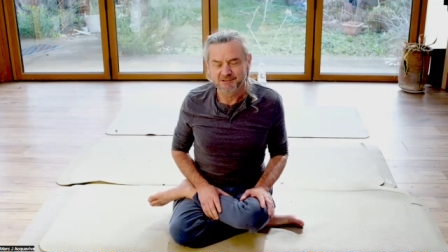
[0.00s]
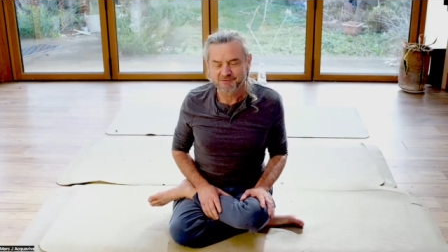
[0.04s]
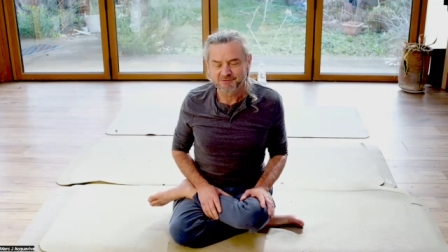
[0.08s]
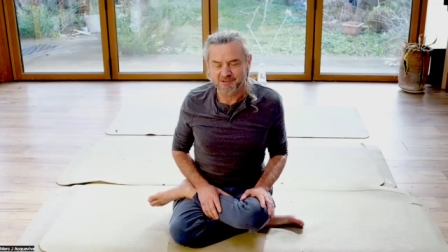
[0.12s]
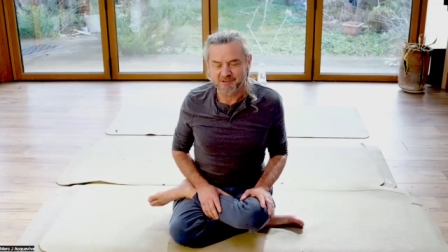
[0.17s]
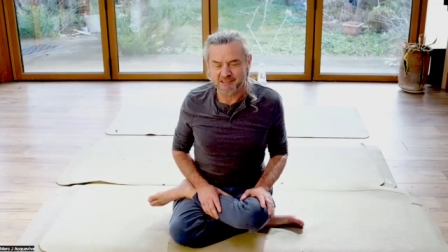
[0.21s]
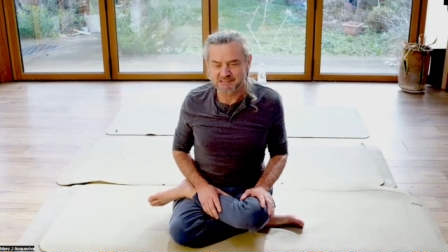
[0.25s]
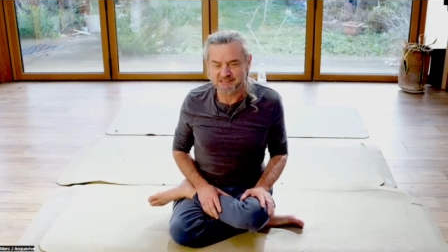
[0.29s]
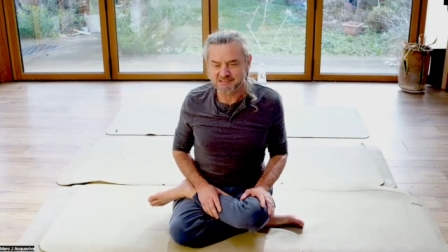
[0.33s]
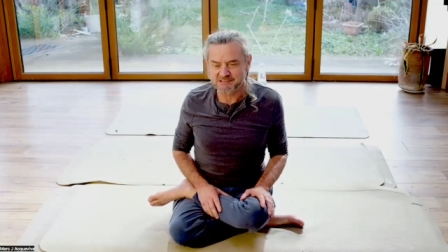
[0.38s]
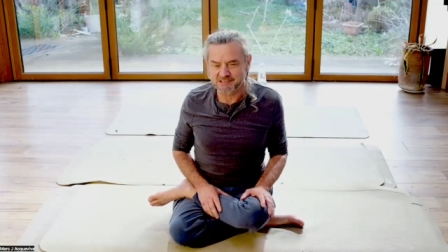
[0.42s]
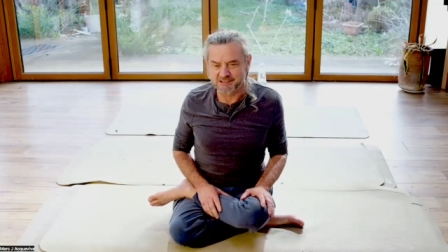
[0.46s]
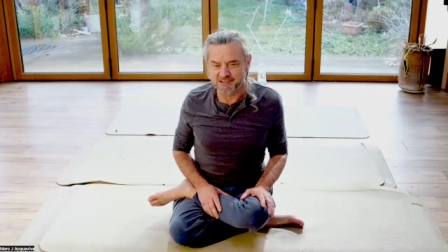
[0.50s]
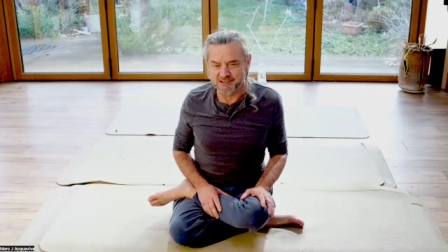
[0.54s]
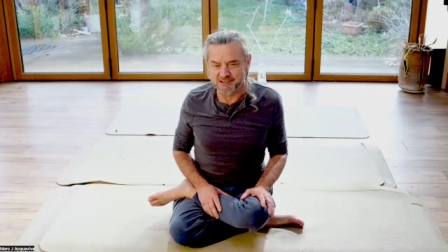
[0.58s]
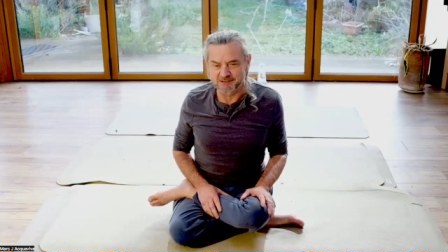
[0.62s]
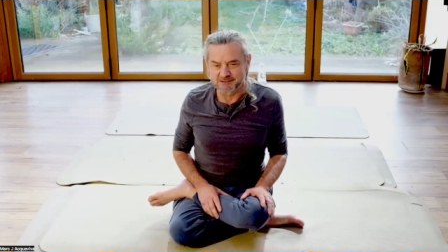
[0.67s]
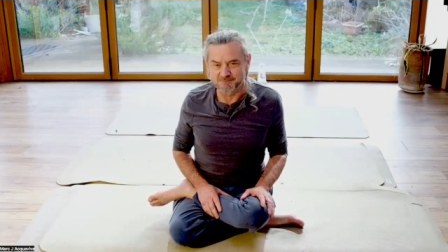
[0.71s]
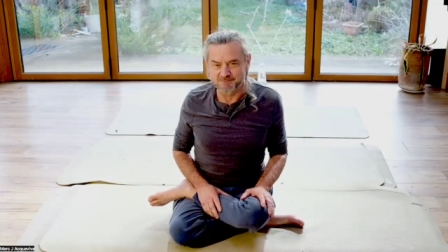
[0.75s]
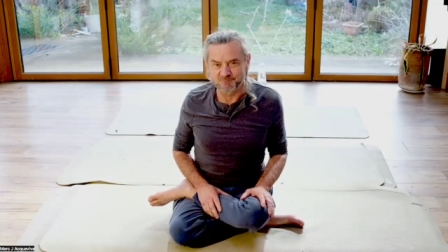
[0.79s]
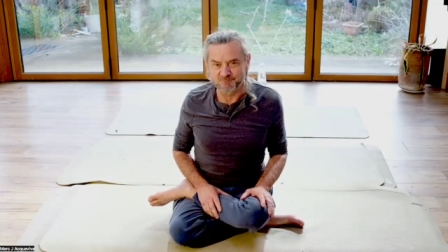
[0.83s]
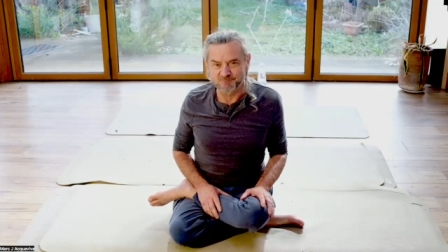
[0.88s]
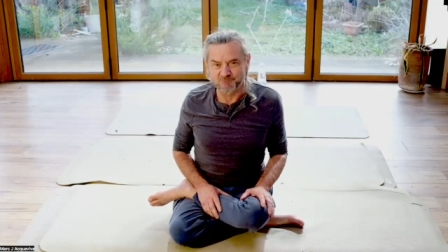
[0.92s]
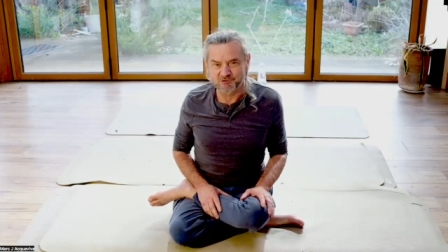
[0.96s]
that
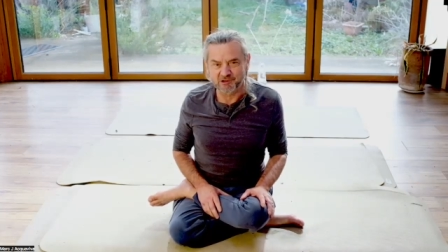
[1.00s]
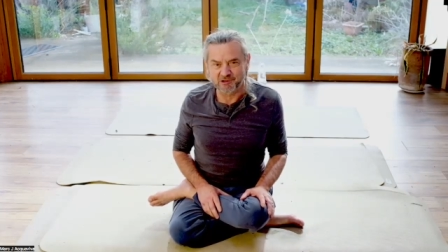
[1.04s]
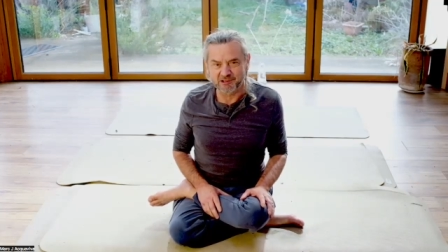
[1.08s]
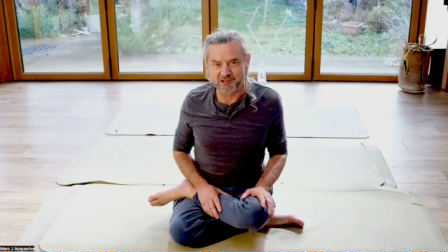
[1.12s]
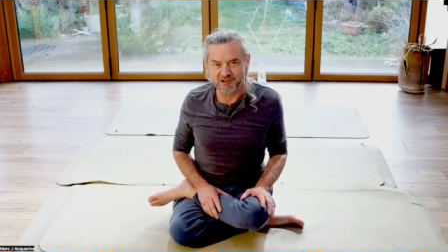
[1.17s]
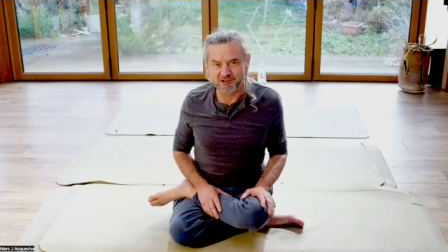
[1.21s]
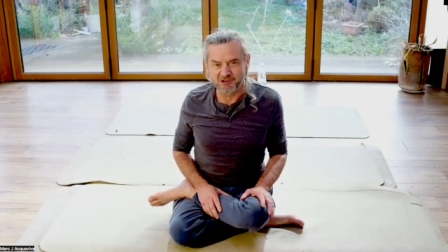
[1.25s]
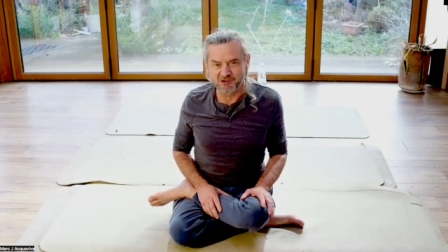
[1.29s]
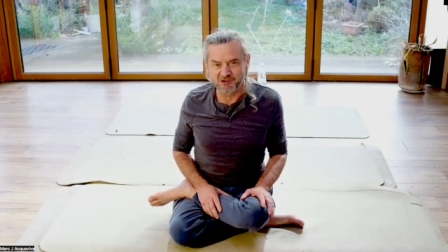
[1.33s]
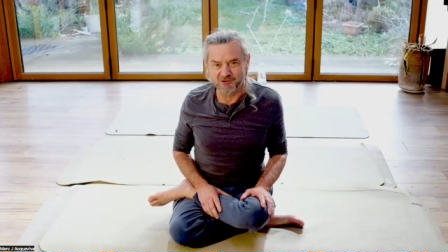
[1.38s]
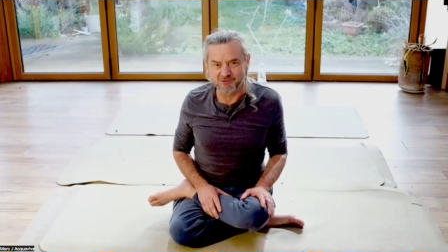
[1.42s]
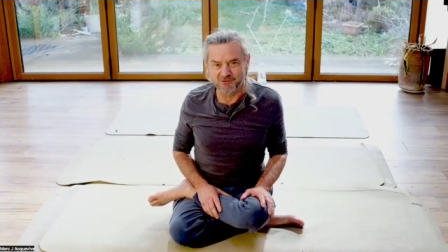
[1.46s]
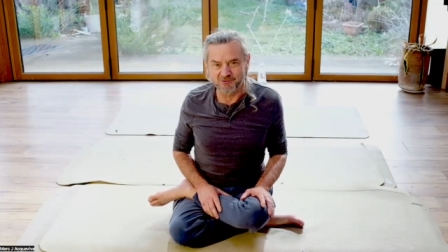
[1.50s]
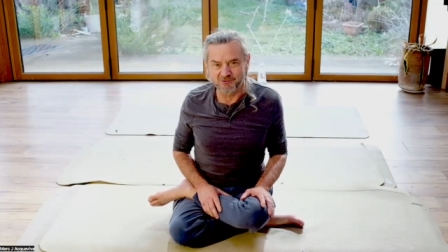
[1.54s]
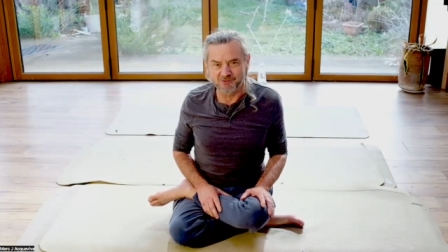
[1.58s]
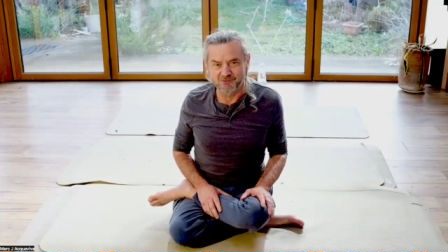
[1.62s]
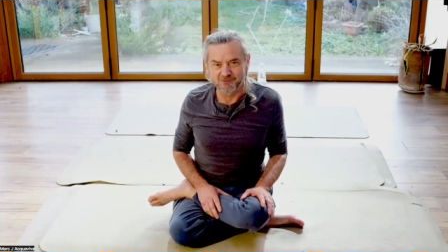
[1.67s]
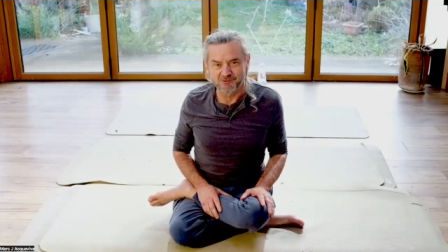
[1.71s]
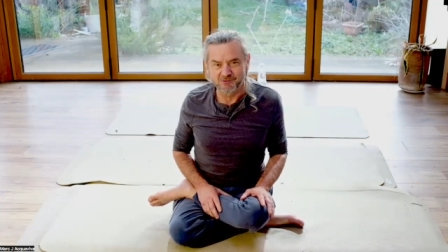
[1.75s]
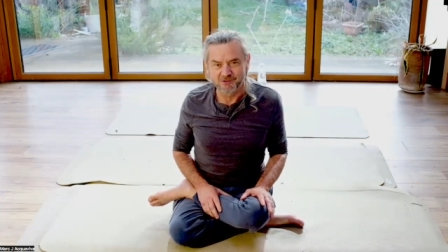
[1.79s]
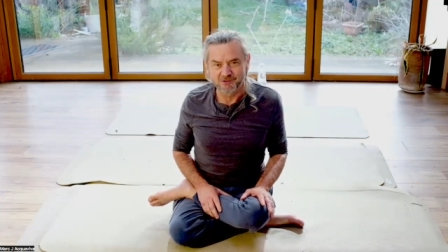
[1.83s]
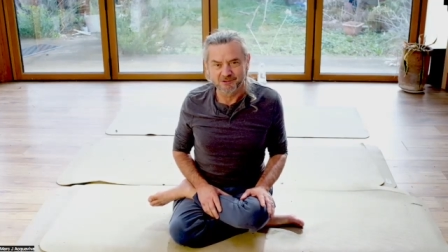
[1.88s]
um, take you